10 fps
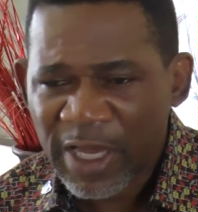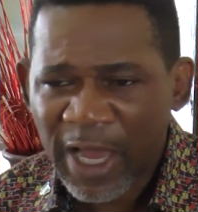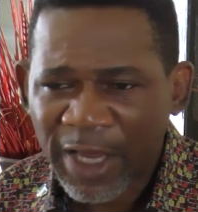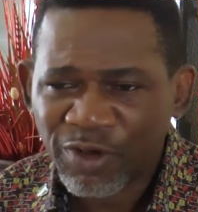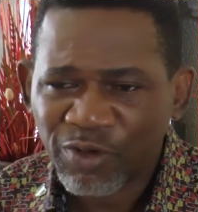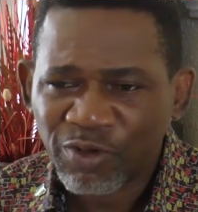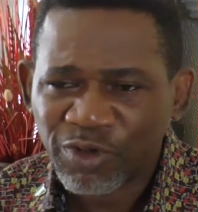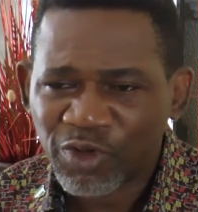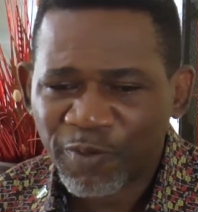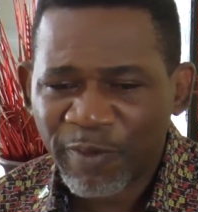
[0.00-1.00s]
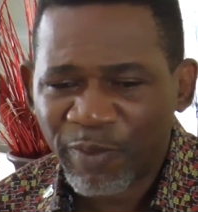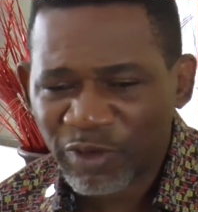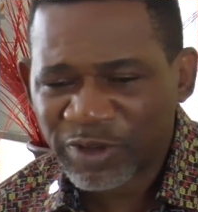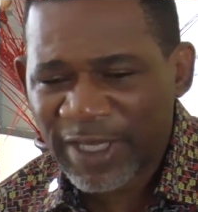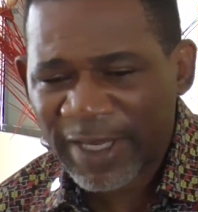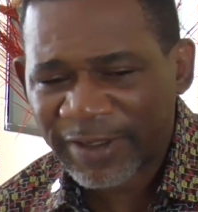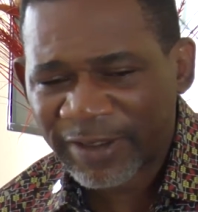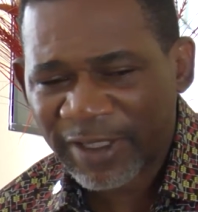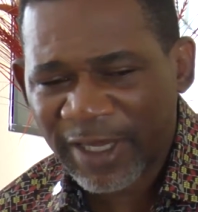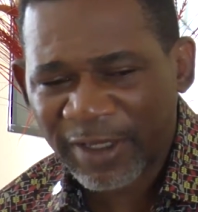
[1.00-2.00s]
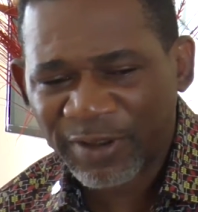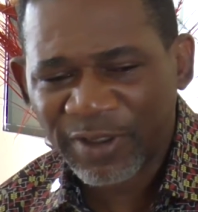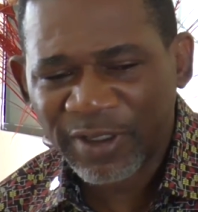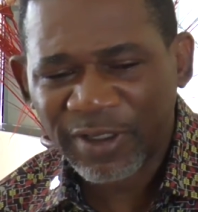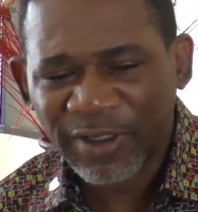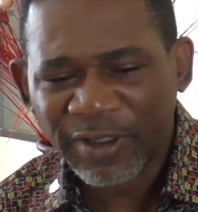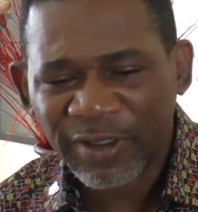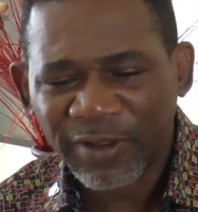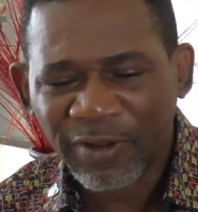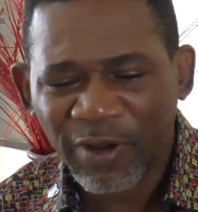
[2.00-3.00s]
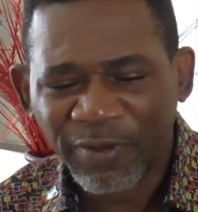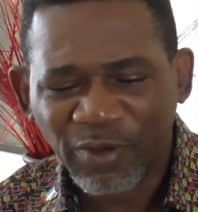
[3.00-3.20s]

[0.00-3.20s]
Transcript: and you superimpose that at